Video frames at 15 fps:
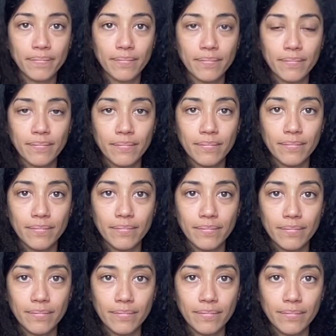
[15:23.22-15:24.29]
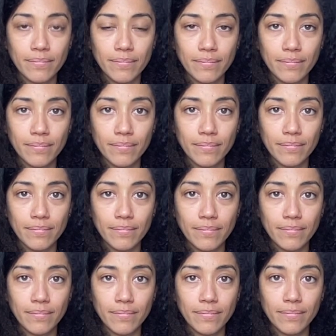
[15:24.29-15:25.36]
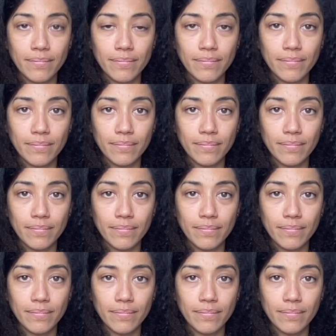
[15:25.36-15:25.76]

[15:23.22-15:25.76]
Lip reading: (no one is talking)